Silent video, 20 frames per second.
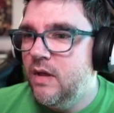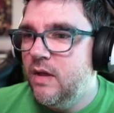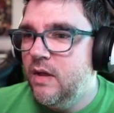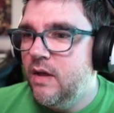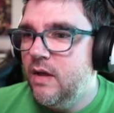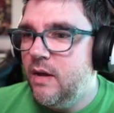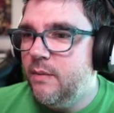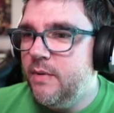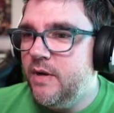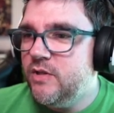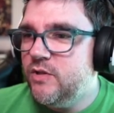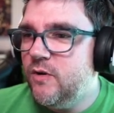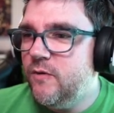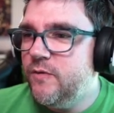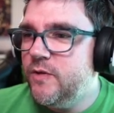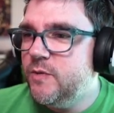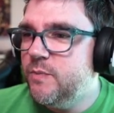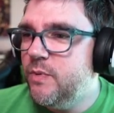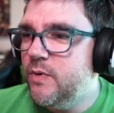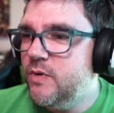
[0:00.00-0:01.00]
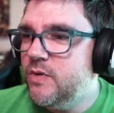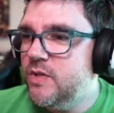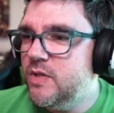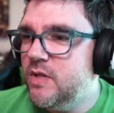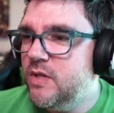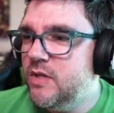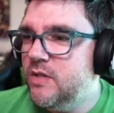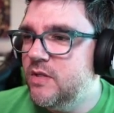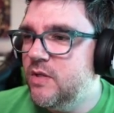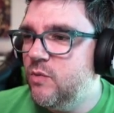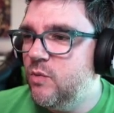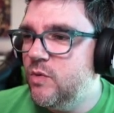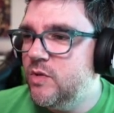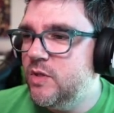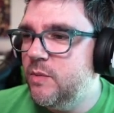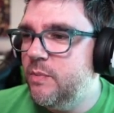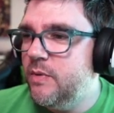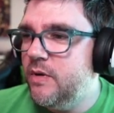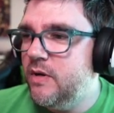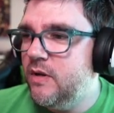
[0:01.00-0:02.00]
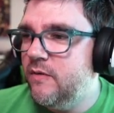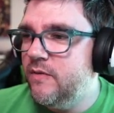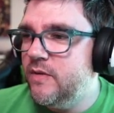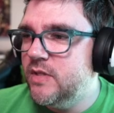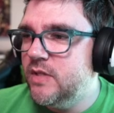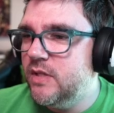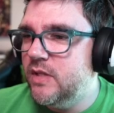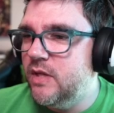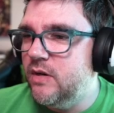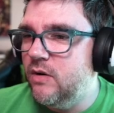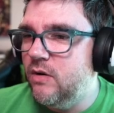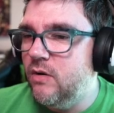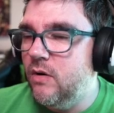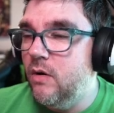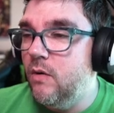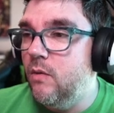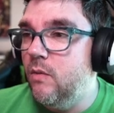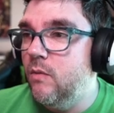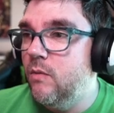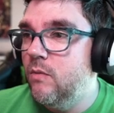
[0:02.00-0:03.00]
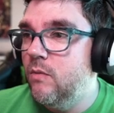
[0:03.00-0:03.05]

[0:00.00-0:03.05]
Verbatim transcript: I'm not sure if this person is the recipient of this letter. Oh.